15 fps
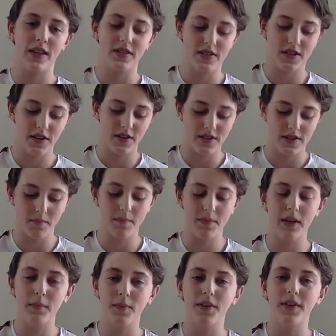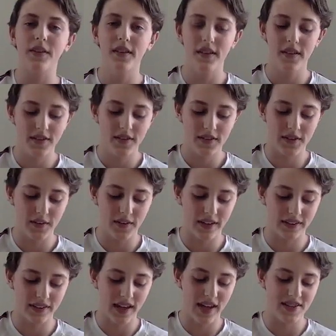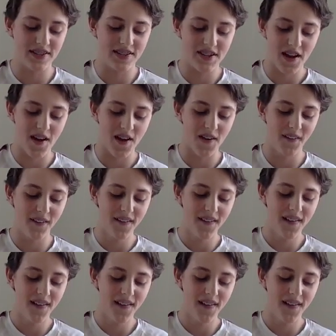show. Some people don't like that show.